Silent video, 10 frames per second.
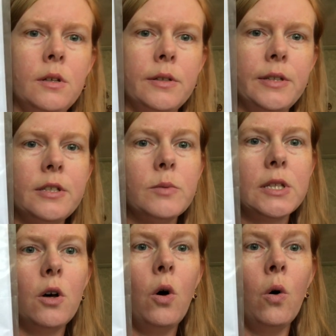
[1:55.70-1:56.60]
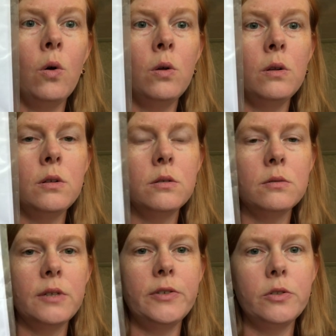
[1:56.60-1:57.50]
This is what the whole,
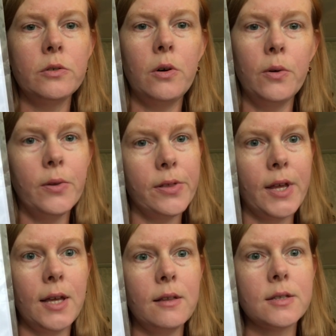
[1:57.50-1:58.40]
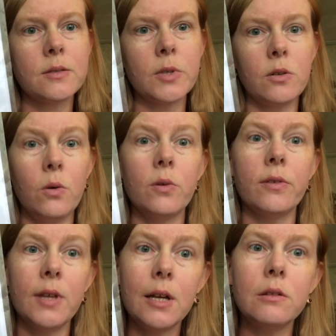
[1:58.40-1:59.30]
if you do the whole thing, this is what the whole
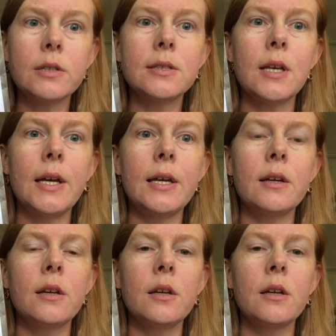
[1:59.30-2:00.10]
thing looks like.